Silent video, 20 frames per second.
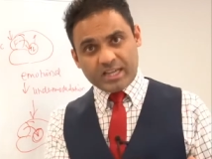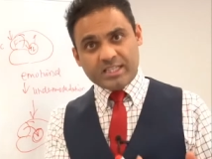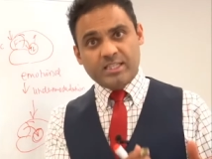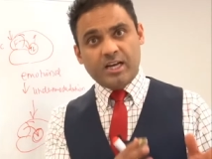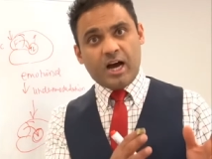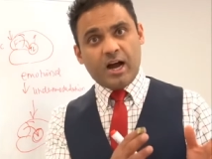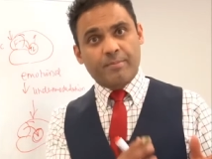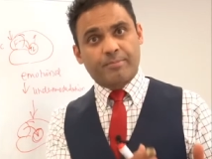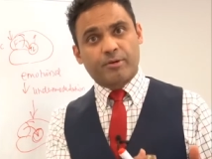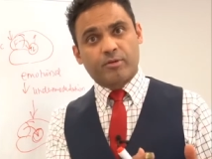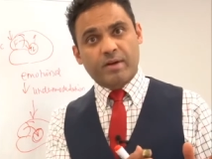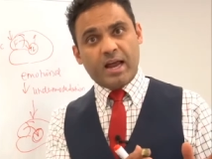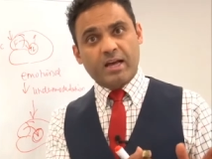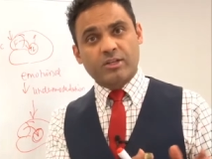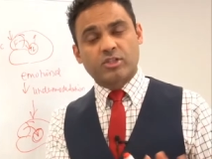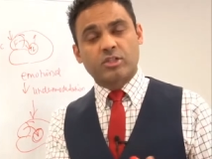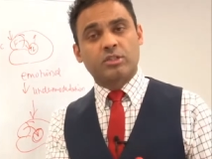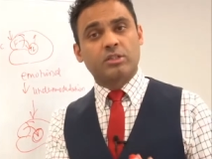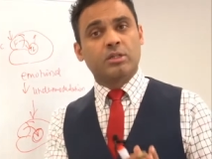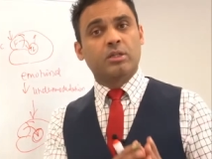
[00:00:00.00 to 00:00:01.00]

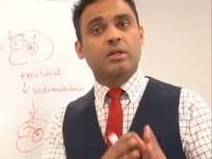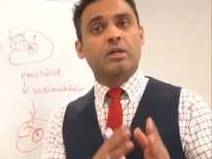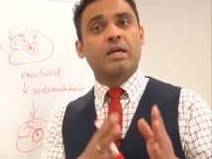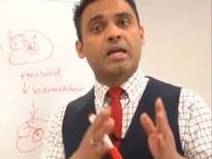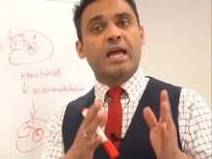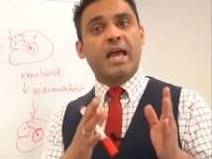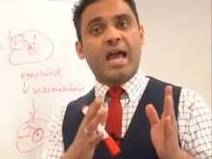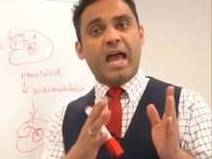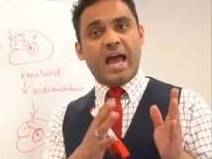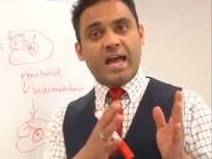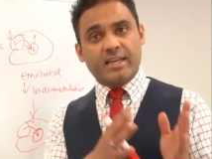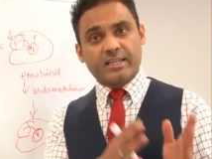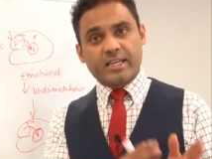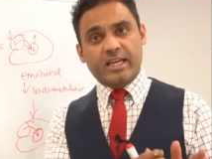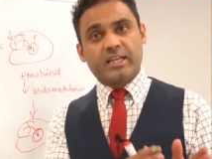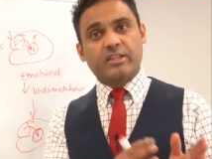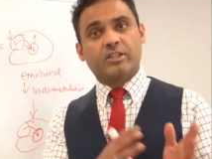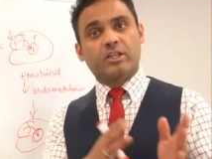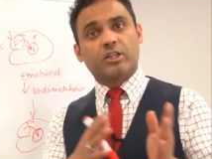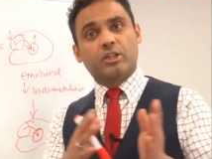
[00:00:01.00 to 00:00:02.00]
hyperarousal, and
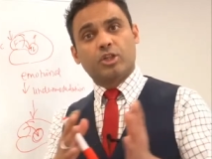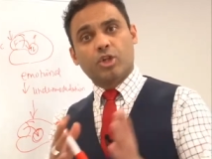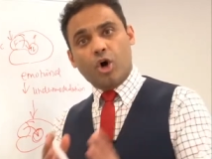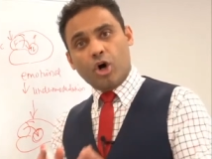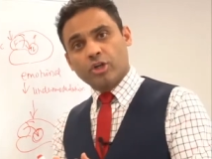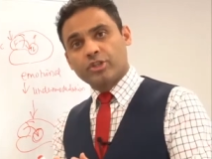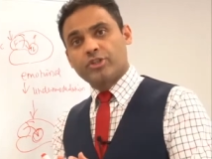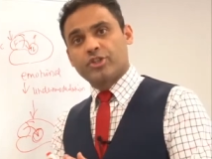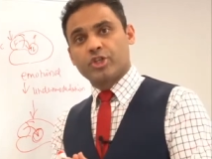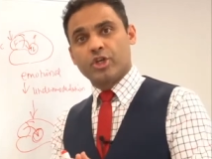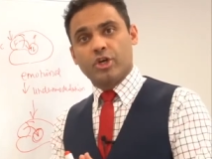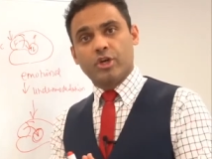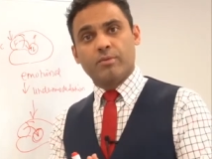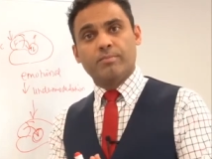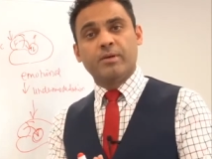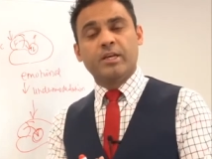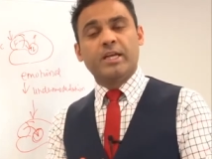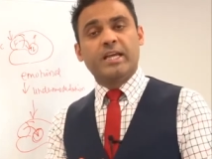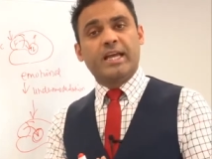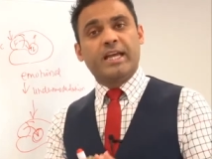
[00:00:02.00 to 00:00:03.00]
in the long term,
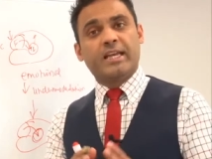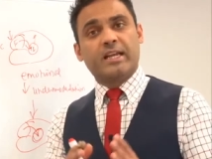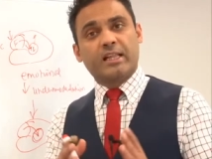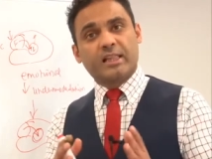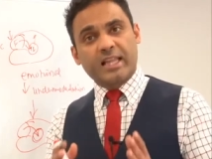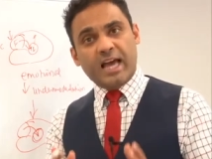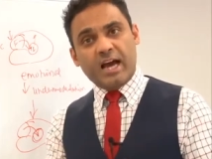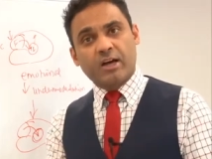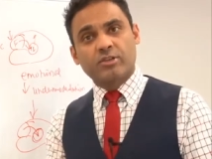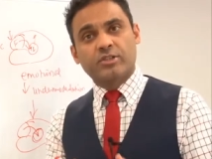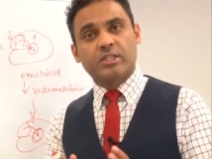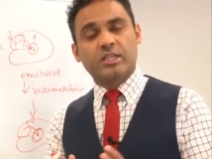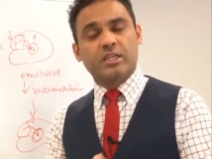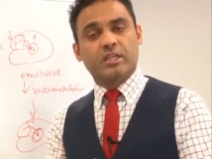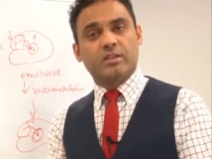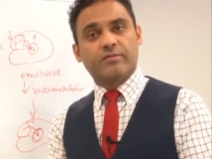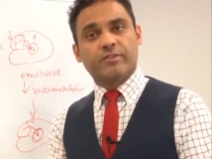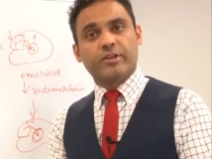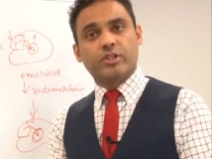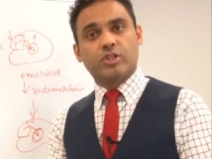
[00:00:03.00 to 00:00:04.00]
it allows the
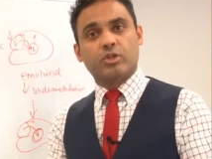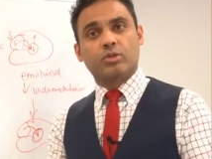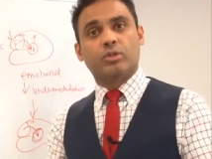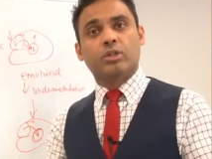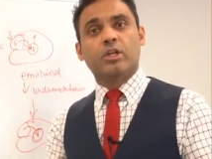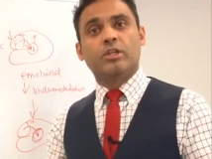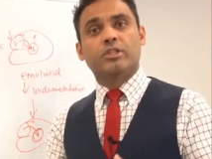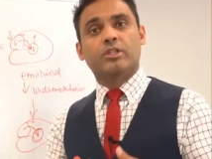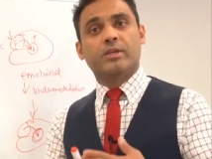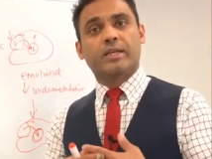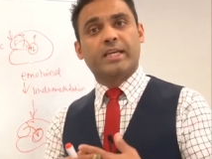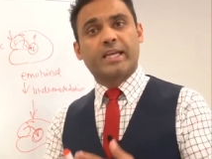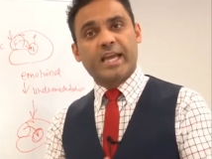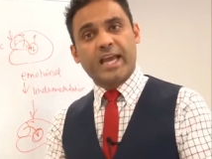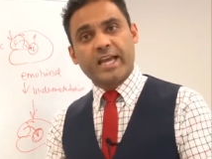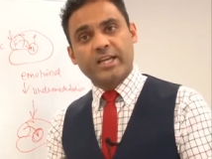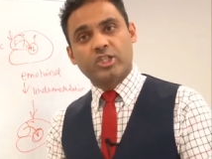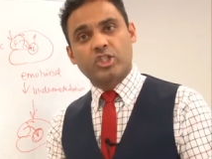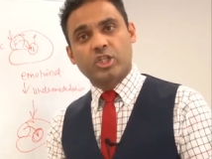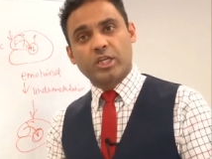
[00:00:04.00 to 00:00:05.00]
individual to
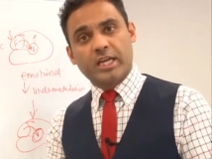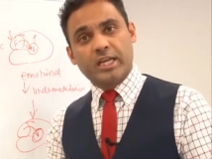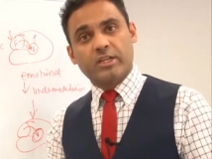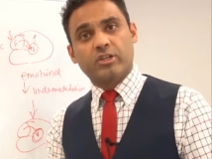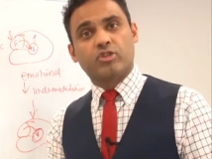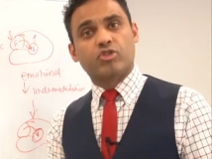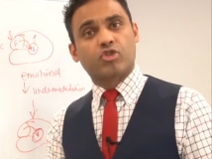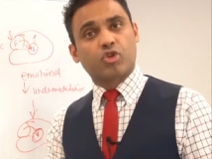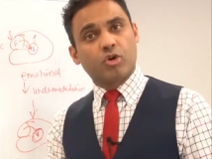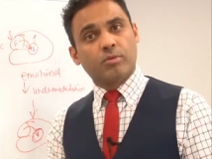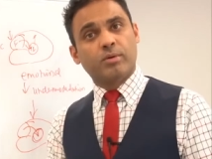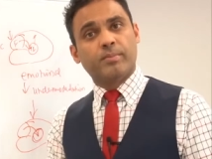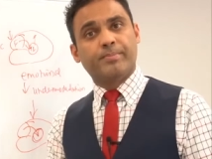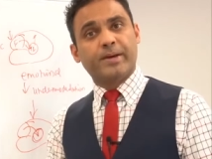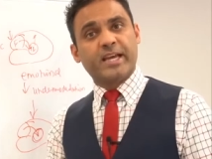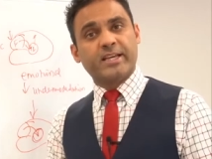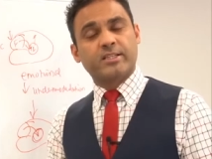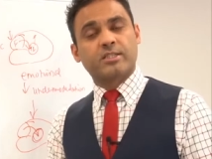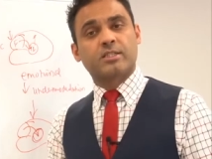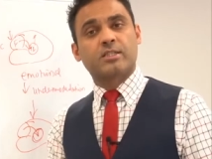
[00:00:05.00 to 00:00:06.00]
engage in
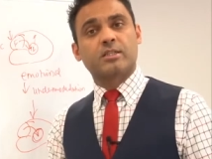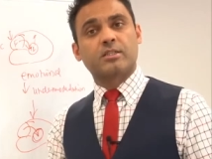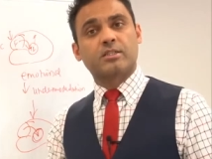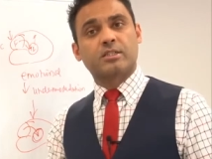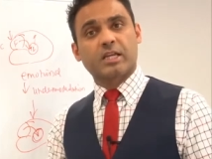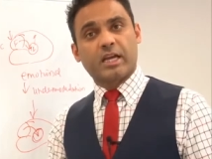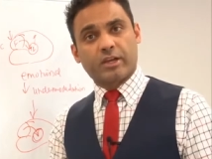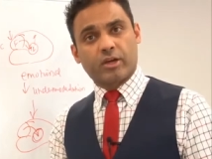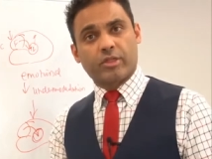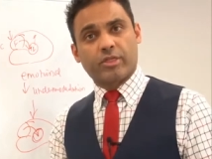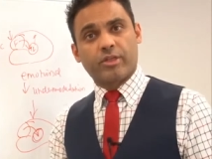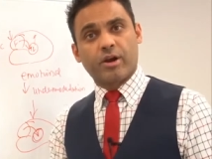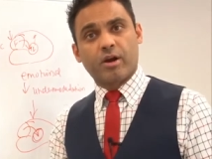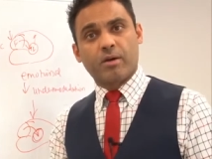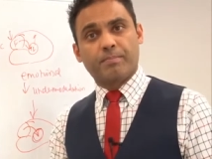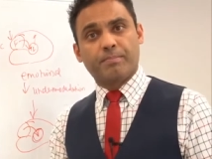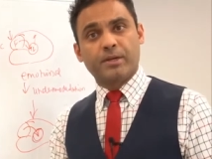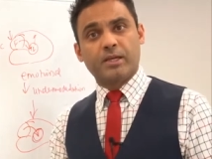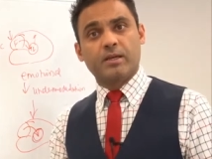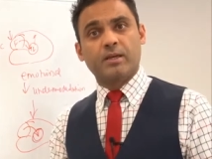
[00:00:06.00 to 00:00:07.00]
trauma-based
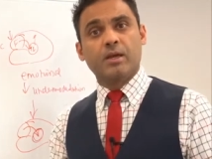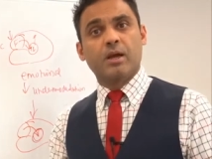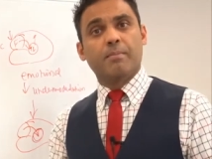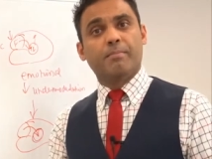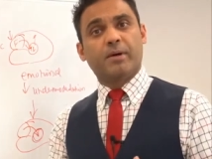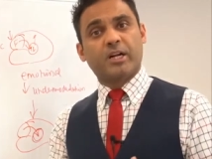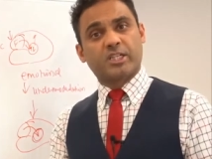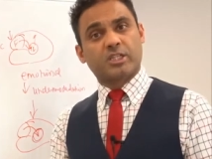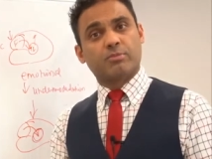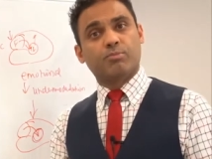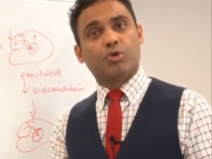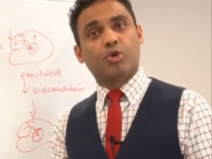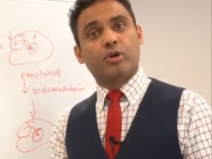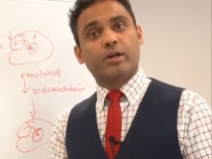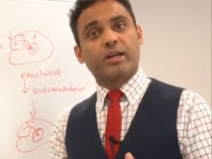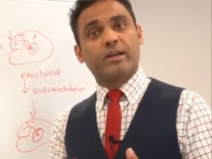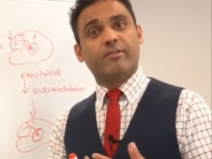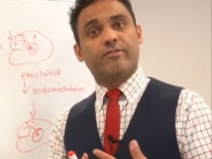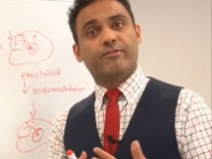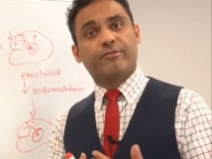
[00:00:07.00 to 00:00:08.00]
psychotherapy much
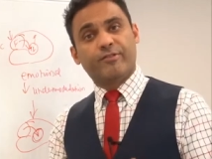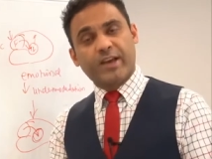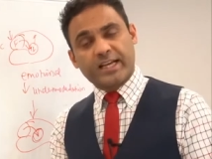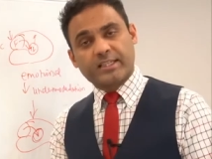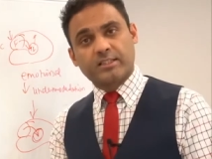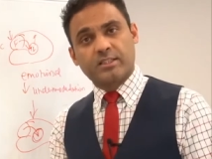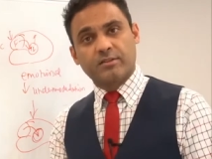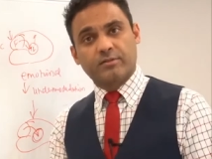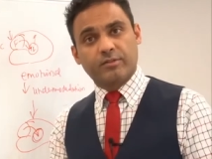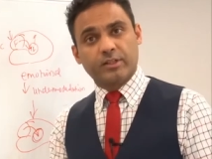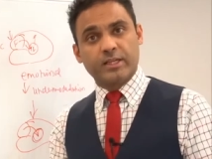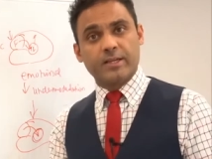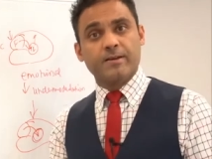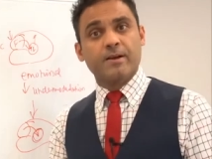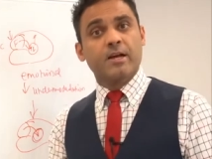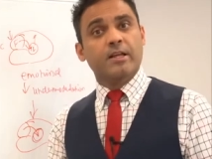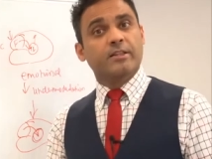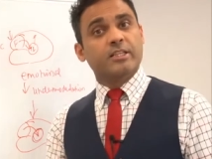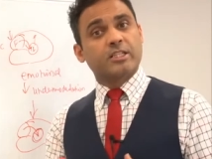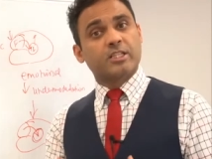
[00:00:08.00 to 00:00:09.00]
more effectively.
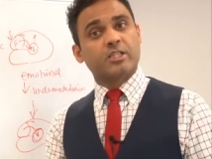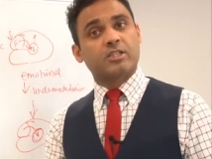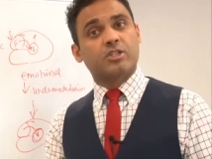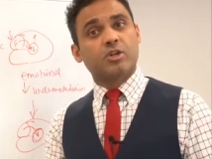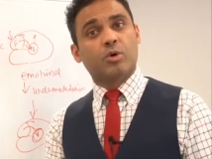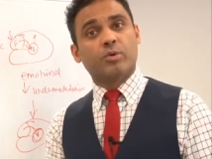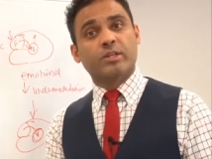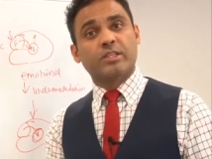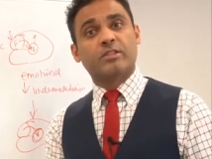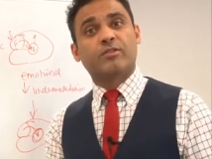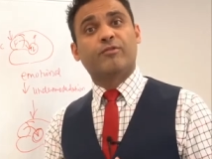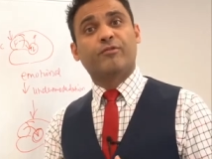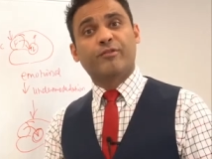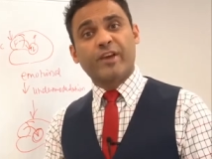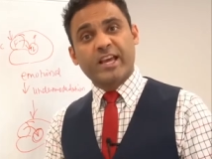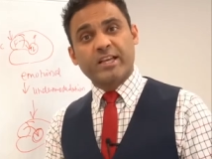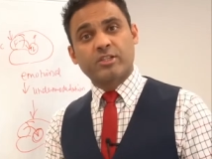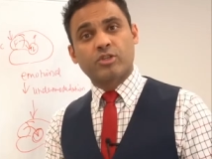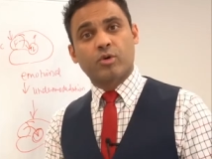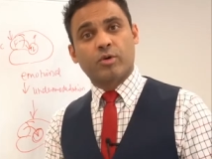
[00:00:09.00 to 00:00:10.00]
This is known as
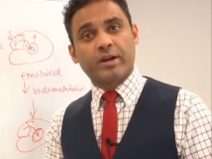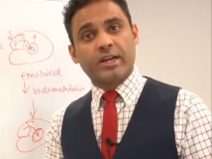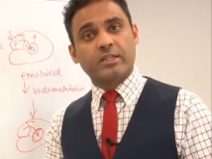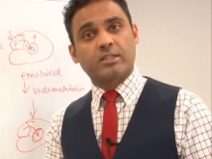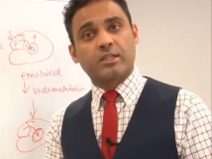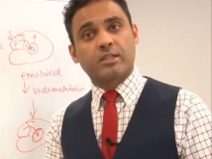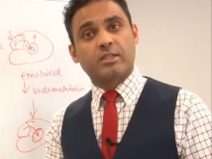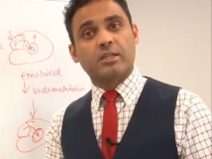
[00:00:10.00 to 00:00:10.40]
phase-oriented